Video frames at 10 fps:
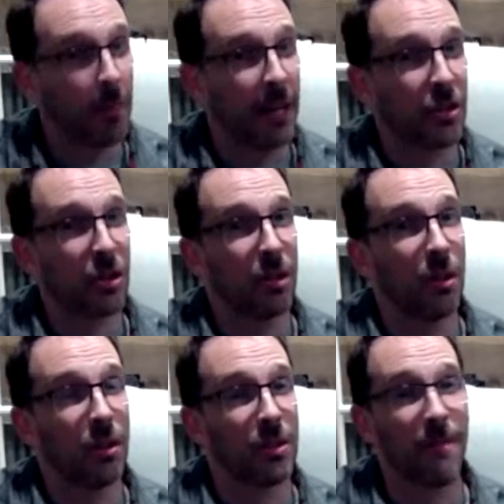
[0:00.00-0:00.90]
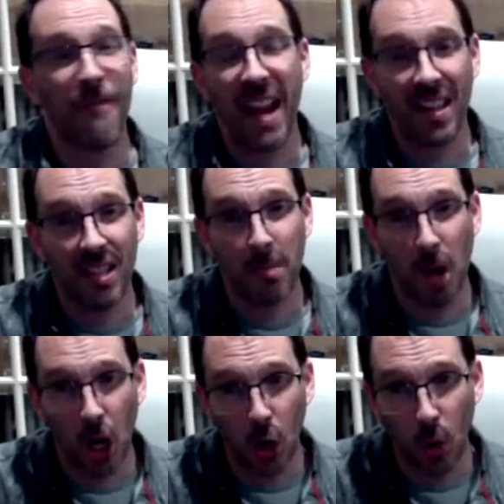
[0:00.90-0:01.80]
might learn some
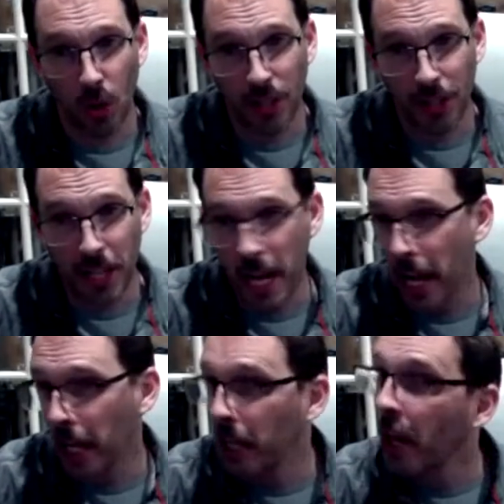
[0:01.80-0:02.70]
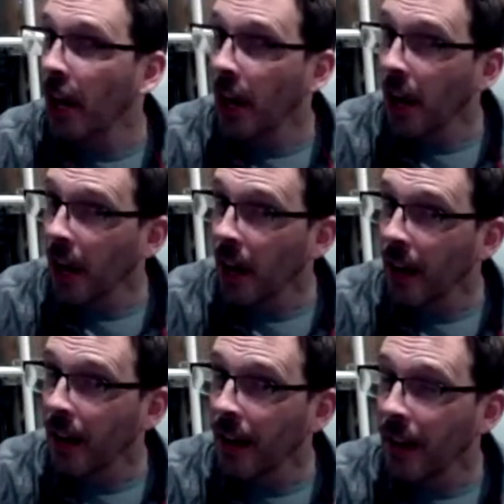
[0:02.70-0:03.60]
fancy bar chords at the end.
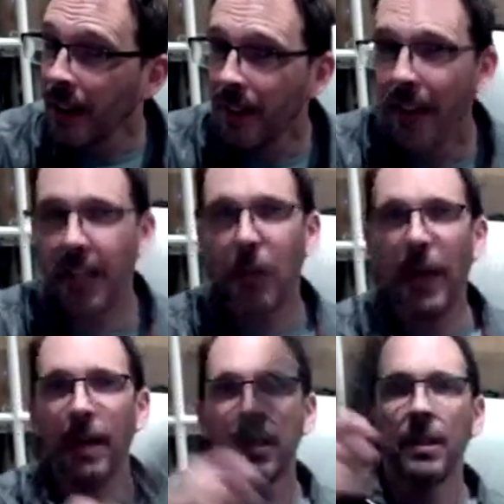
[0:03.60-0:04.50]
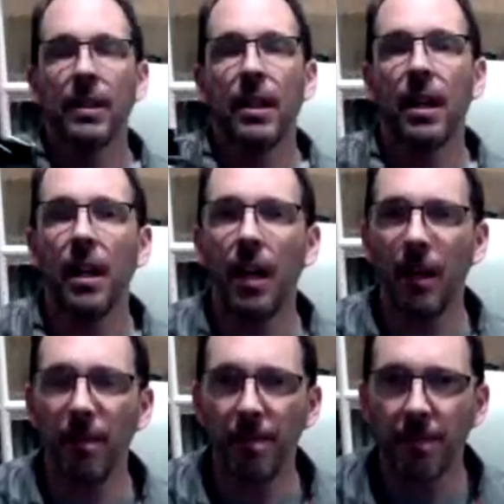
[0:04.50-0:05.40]
Anyway,
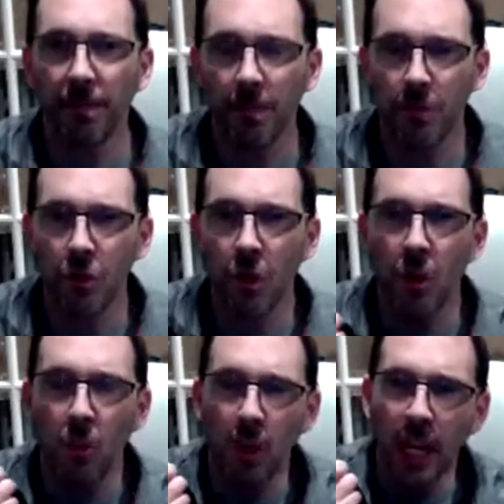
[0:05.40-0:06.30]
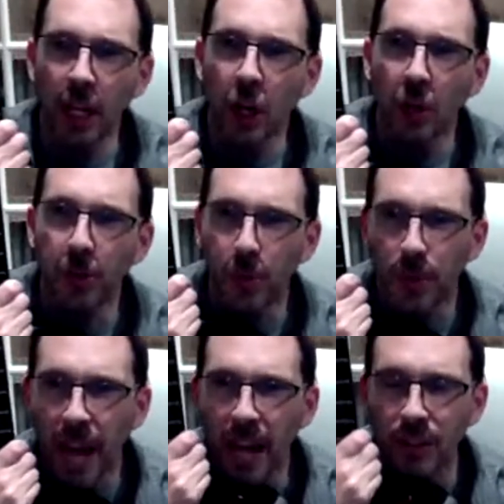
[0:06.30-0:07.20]
so we'll kind of go
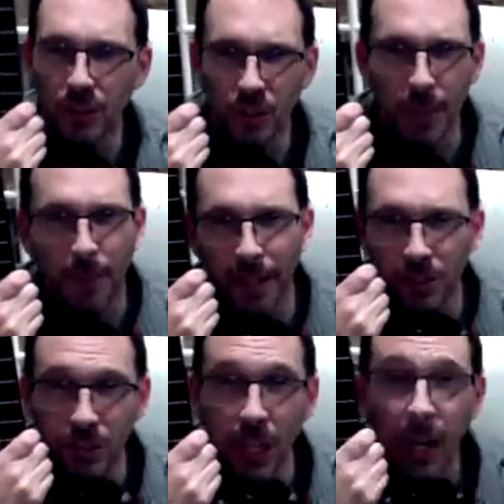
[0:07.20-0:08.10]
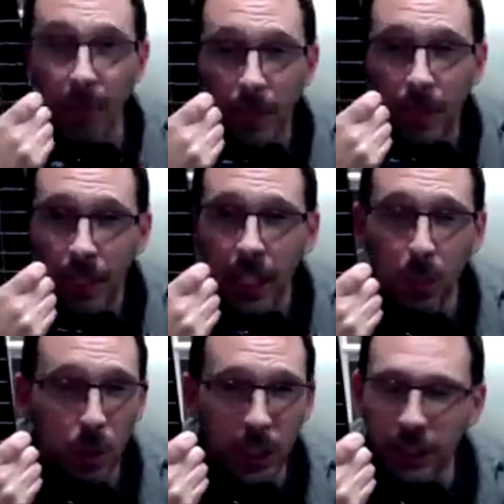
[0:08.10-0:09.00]
through that step by step,
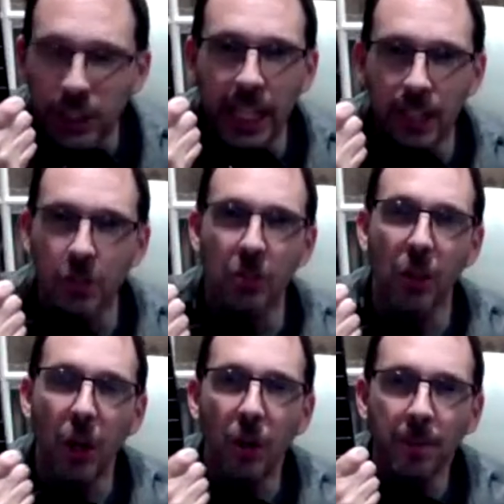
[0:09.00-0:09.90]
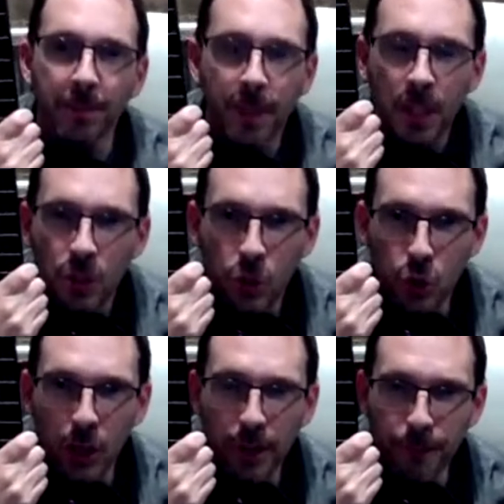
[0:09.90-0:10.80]
and we're going to take it slow. So
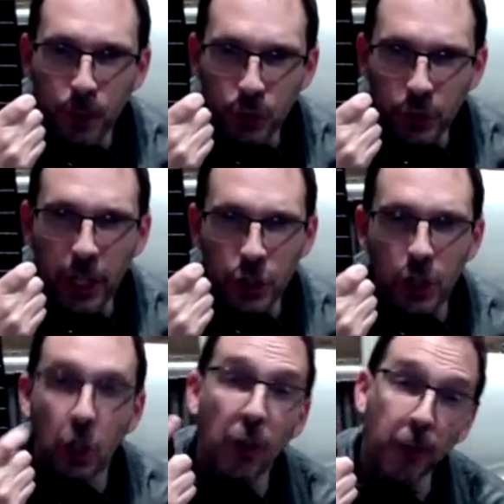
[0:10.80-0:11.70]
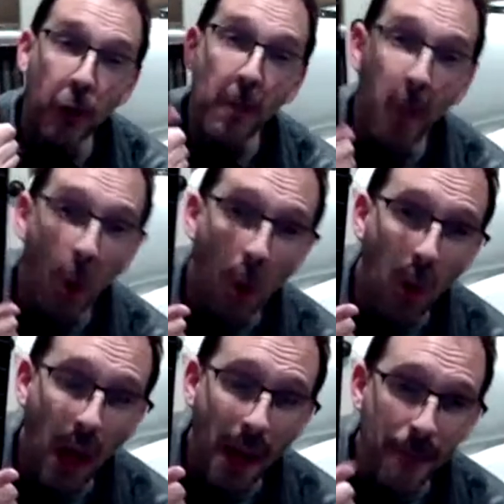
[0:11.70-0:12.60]
join the first session. Look for the
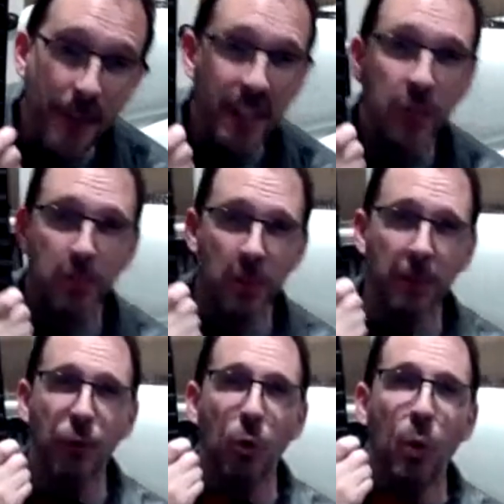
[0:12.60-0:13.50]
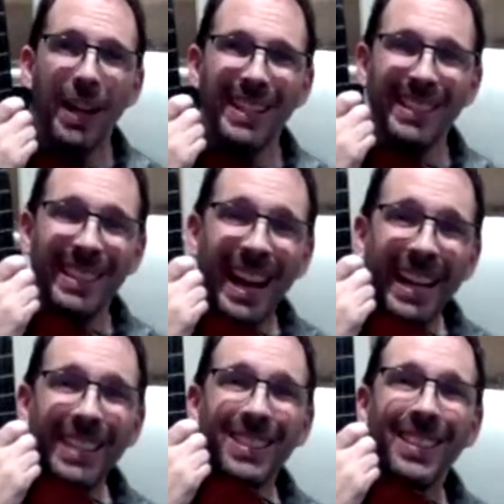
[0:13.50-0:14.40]
poll on Facebook for what
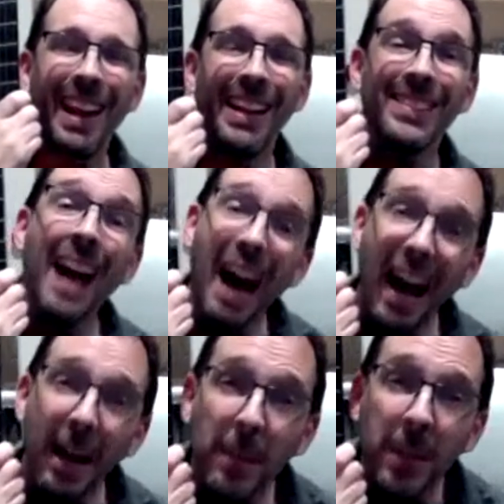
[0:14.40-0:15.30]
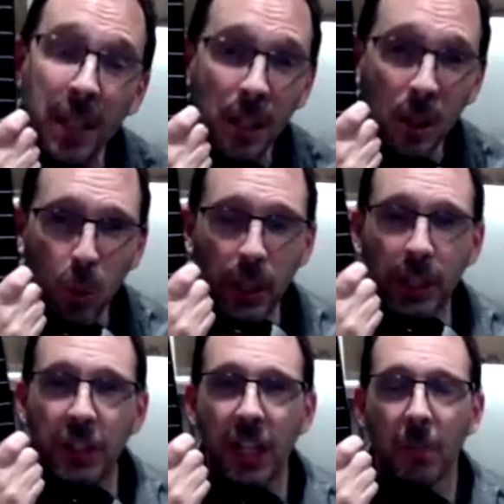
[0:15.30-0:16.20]
night and time. We're
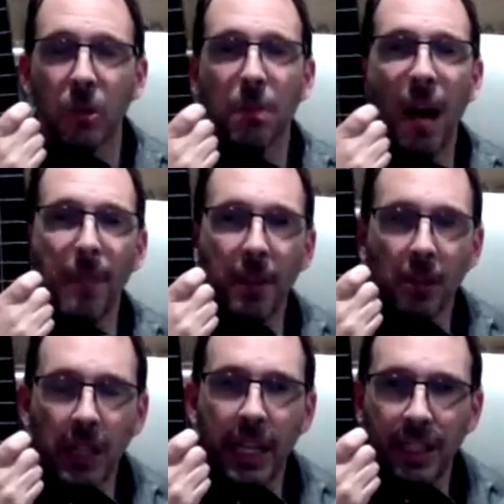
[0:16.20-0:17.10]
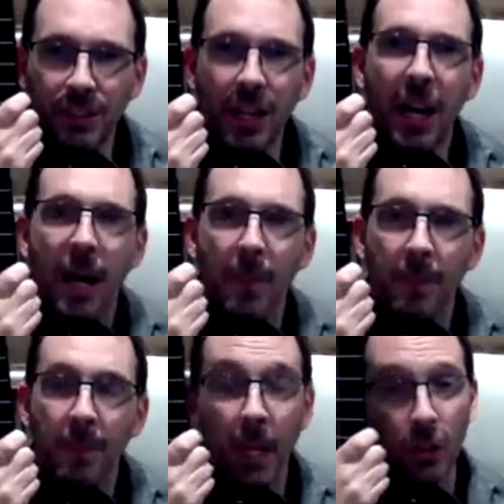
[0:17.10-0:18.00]
going to take the most popular night and
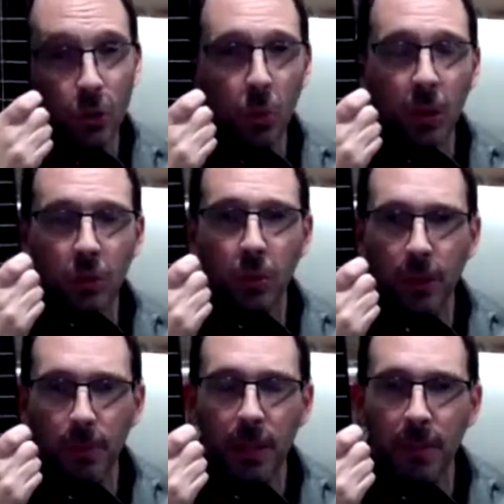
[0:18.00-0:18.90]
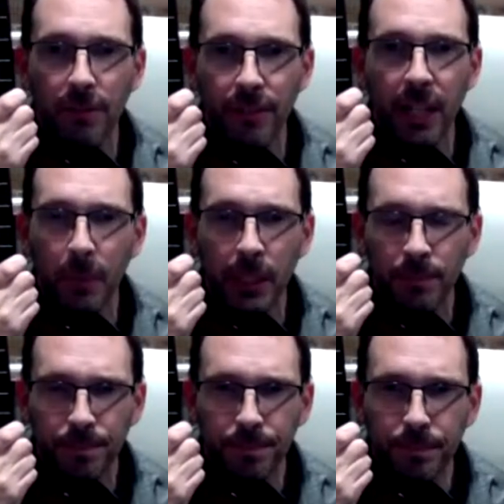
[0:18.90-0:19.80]
time that also works with me and my
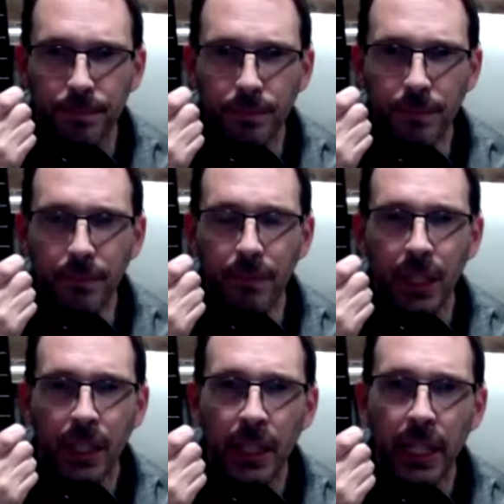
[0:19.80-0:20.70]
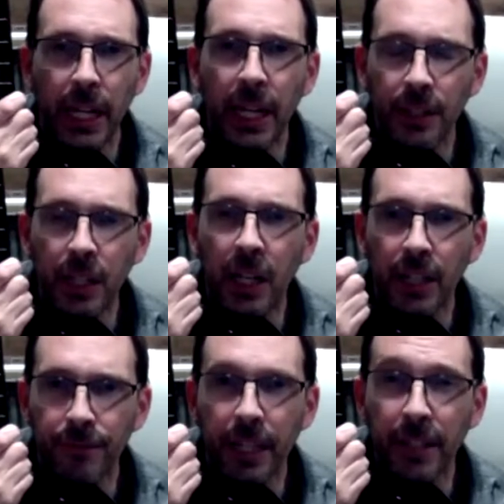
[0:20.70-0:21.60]
family. And
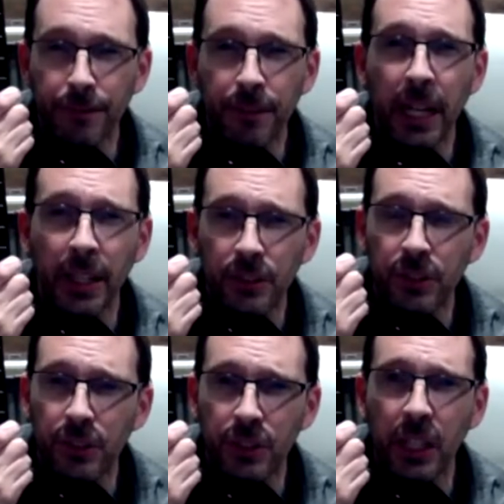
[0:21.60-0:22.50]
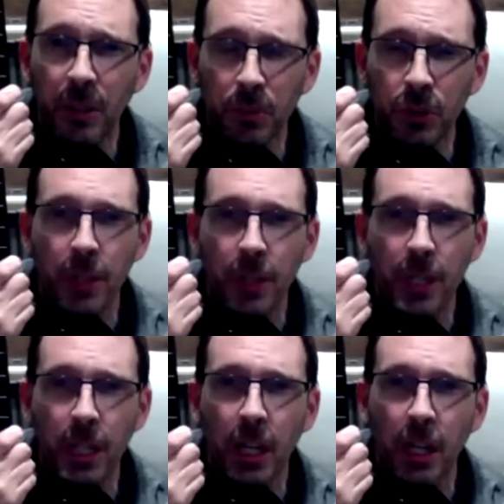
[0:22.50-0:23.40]
invite a friend. Send them to
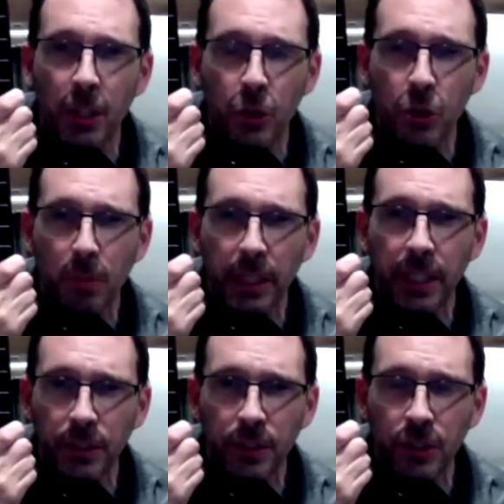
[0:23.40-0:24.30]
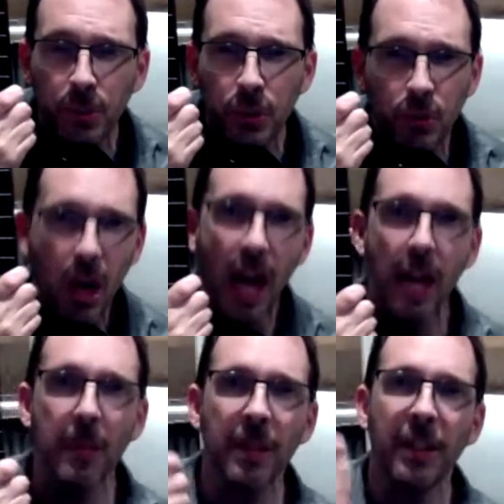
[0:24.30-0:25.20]
the YouTube link to
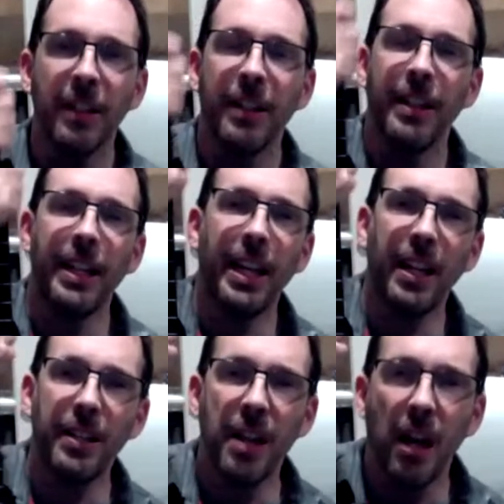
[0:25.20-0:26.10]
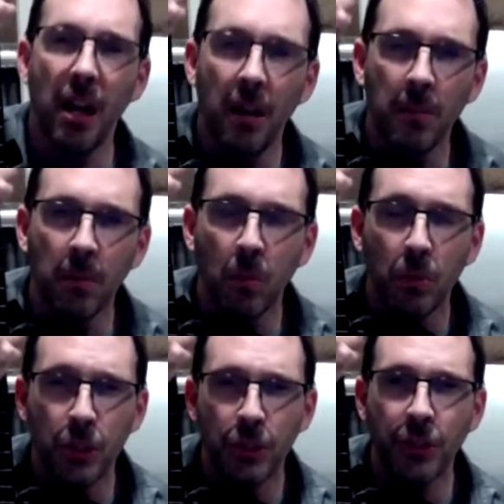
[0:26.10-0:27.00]
subscribe. And
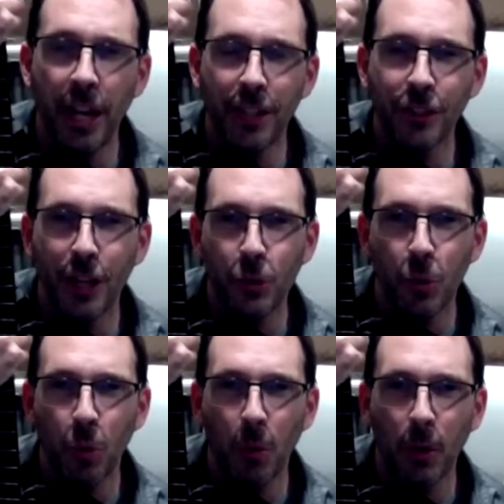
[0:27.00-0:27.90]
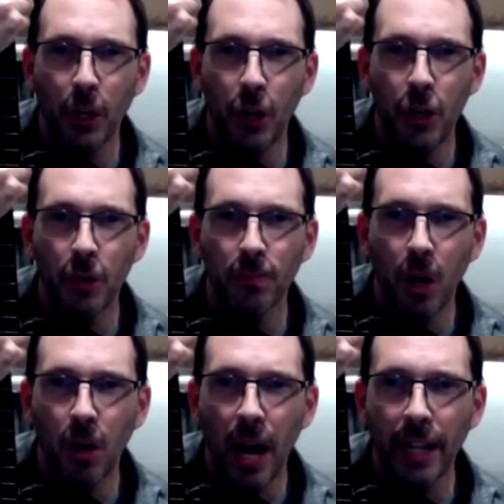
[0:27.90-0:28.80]
just stay in touch with what we're going to do. All
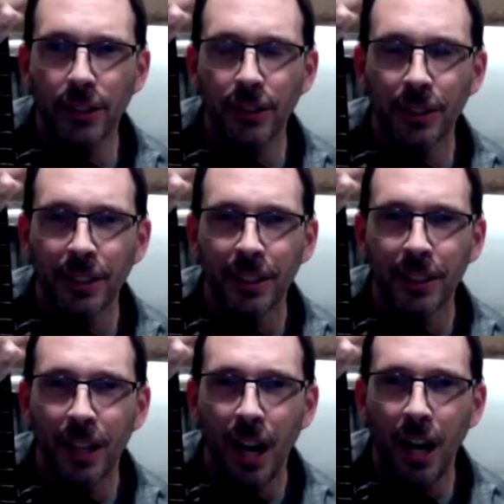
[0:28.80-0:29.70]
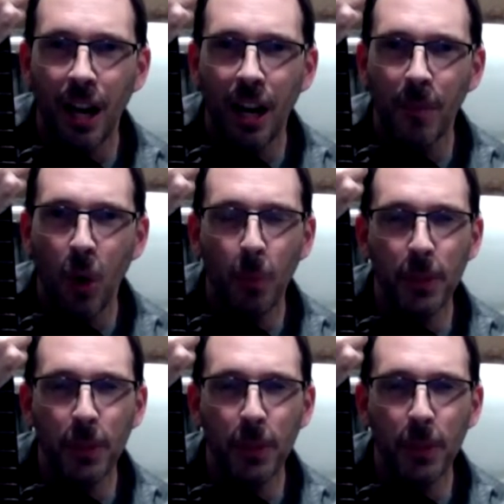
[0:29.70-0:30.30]
right. Hope you